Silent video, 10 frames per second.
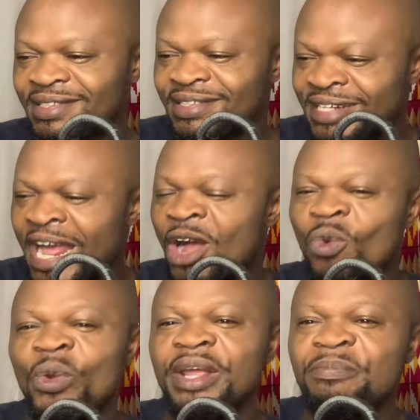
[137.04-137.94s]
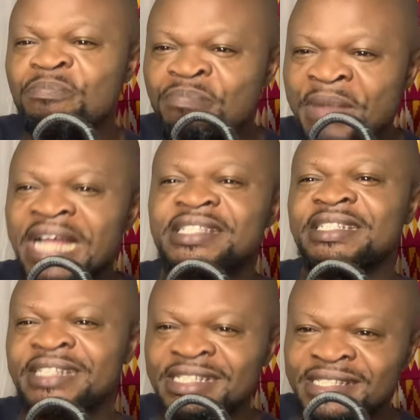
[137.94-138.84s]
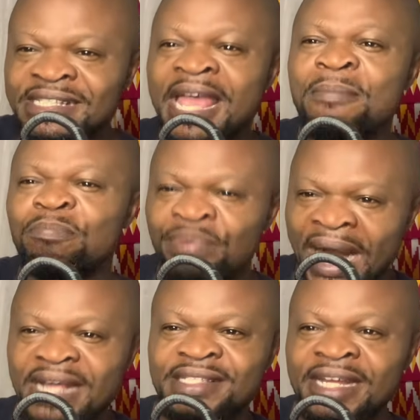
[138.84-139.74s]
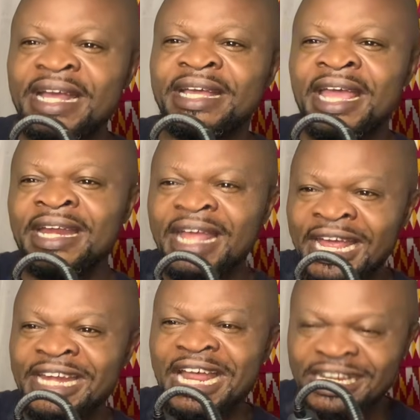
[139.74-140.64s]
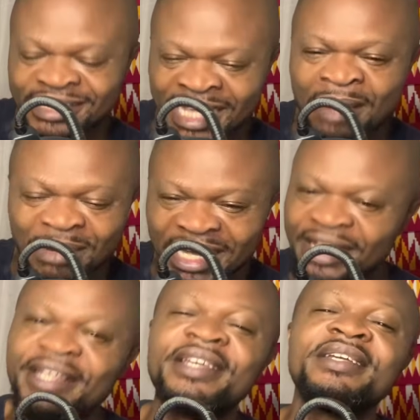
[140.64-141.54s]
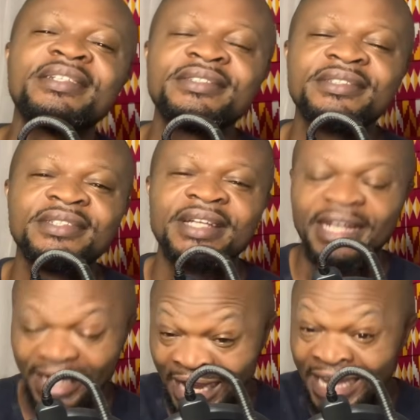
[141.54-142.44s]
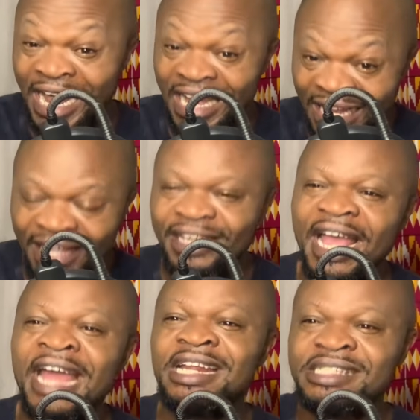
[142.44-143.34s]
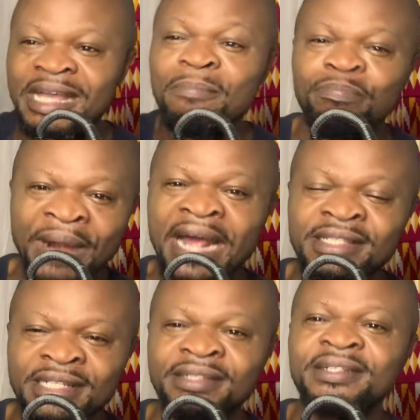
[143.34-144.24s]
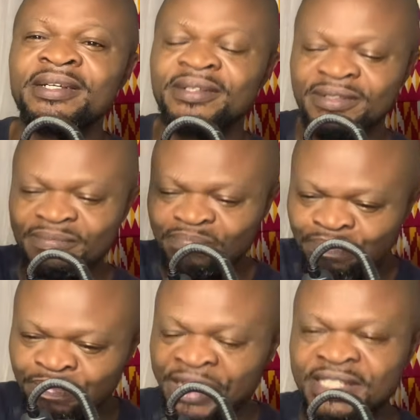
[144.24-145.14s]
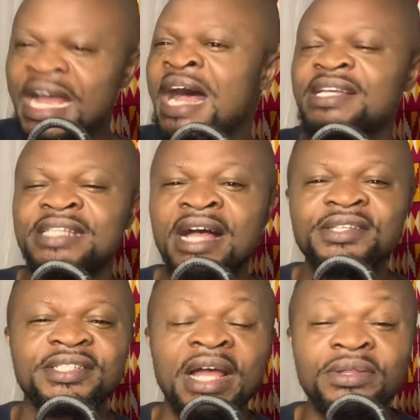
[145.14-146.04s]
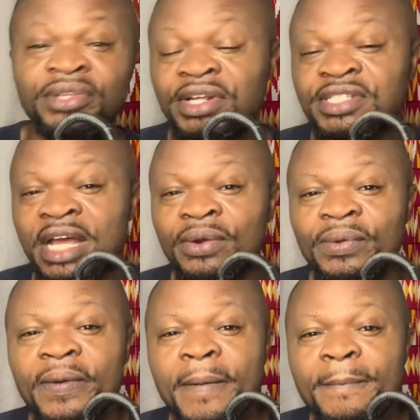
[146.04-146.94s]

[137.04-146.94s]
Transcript: Now, we met the same Brighton again in the same league. In the league, and the same Brighton beat us hands down 3-0.